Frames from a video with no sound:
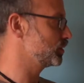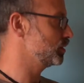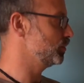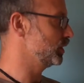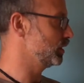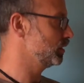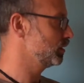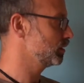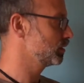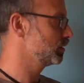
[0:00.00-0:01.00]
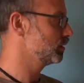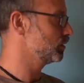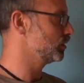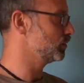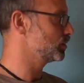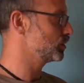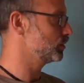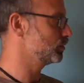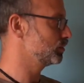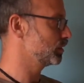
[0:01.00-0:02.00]
to be, used
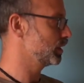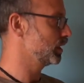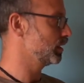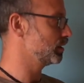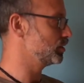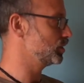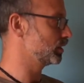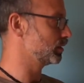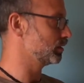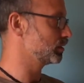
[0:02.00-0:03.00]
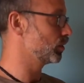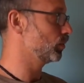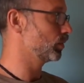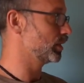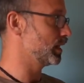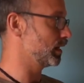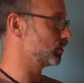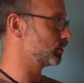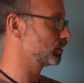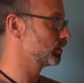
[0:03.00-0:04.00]
to, and the gerund, or a
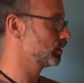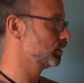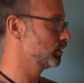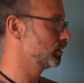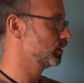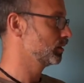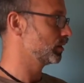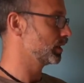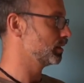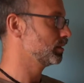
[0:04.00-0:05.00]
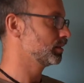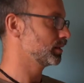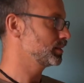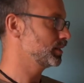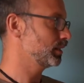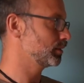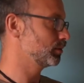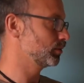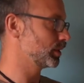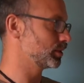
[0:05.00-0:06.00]
noun. All right, let's take a
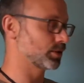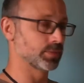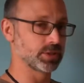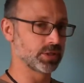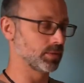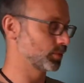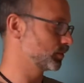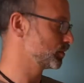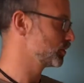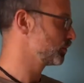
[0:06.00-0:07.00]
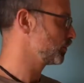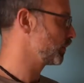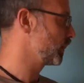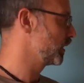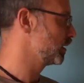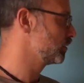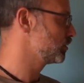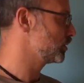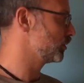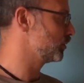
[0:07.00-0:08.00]
look at some examples.
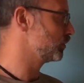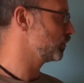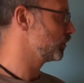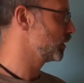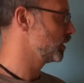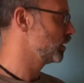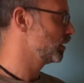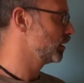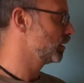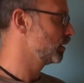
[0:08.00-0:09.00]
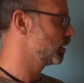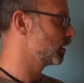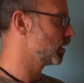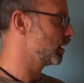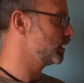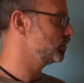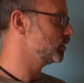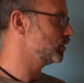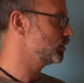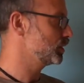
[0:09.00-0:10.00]
So, I am
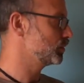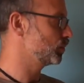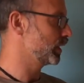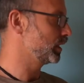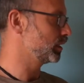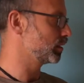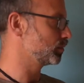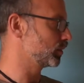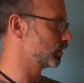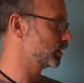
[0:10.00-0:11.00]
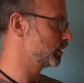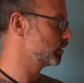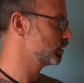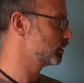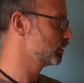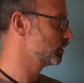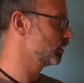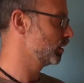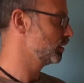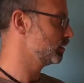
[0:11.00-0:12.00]
used to waking up early.
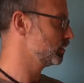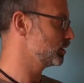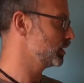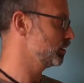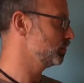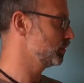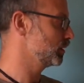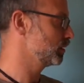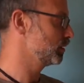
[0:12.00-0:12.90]
All right, the same